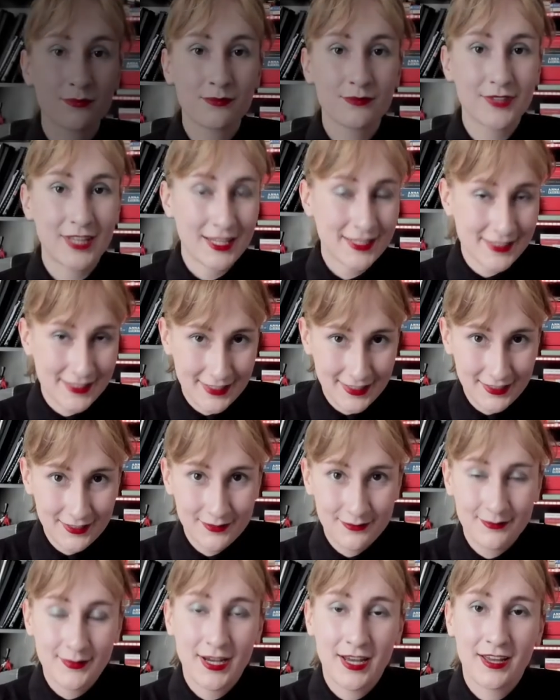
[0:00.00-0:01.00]
that's it,
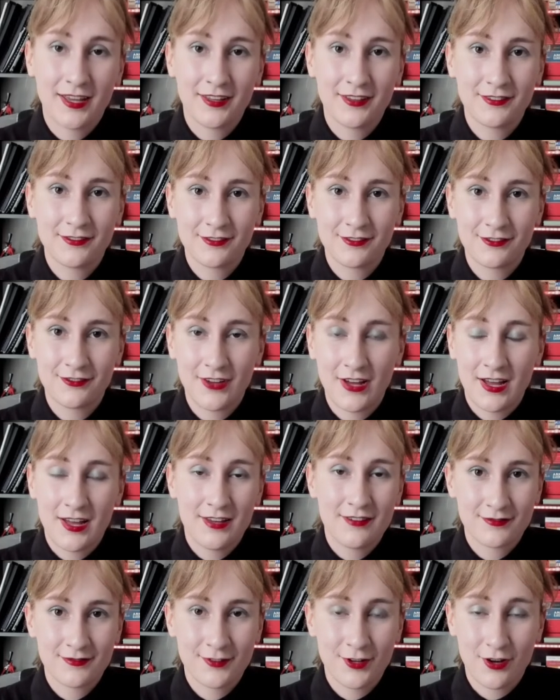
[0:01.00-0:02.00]
my
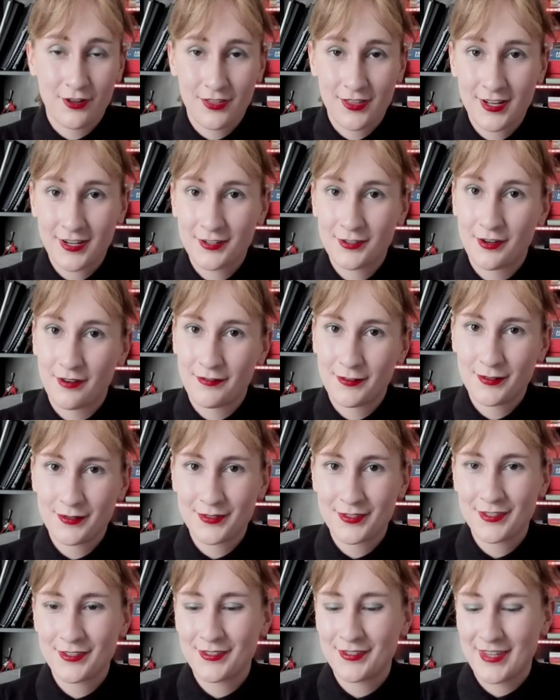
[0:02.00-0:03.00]
five gothic
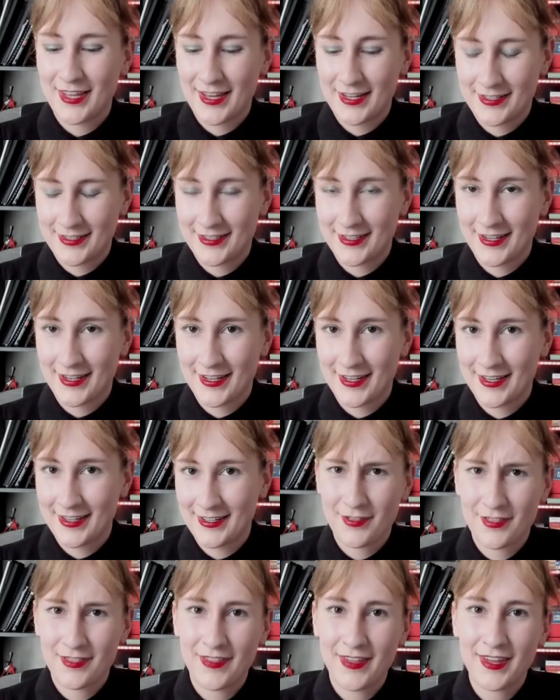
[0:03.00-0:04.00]
novels that
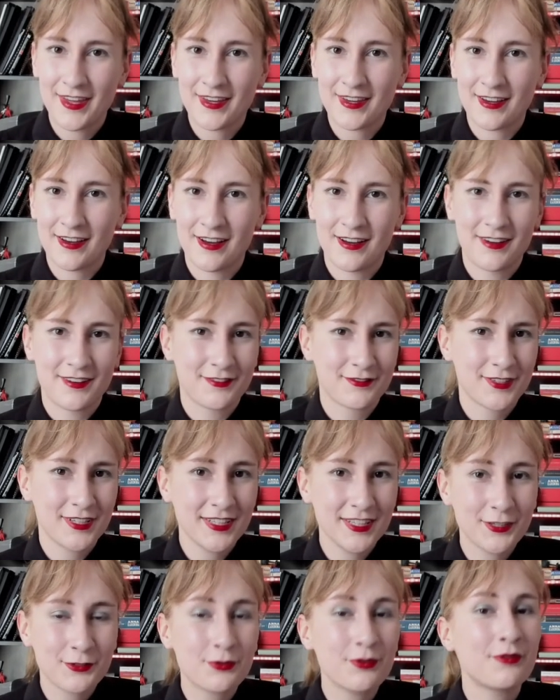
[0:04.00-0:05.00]
I think are
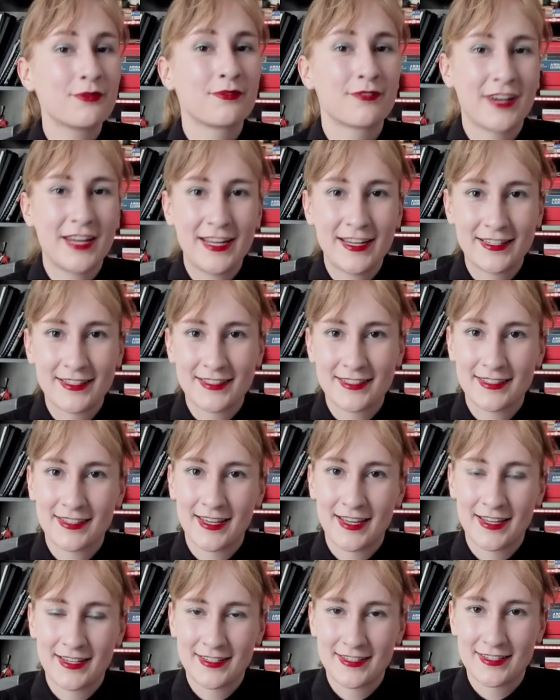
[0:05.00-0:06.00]
really good reads
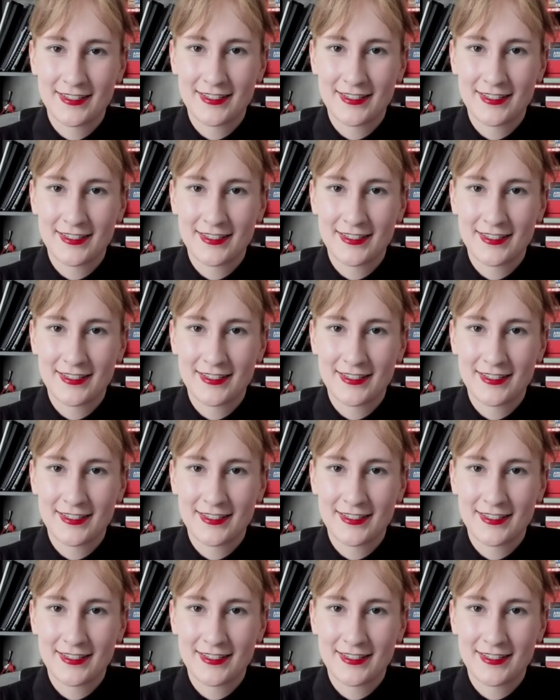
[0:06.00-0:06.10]
and